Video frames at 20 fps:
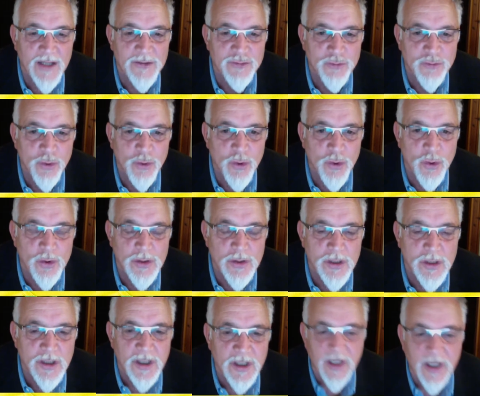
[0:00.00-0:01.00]
drawn,
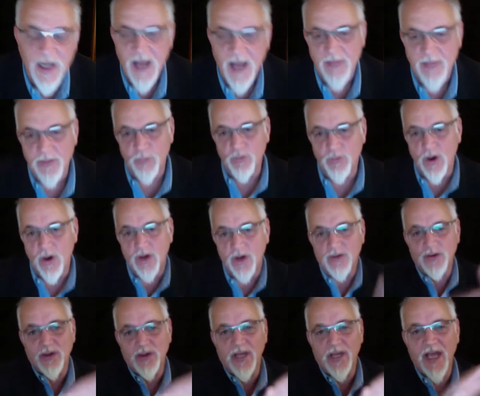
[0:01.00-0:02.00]
and the rock
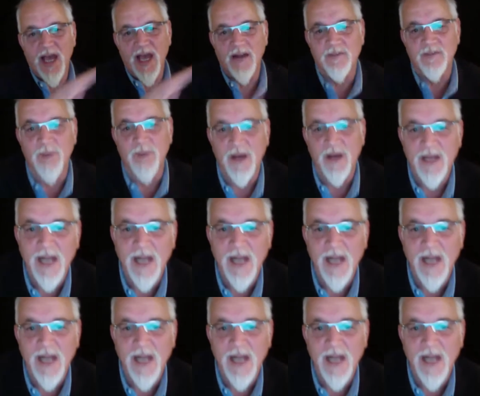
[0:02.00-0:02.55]
looking out of my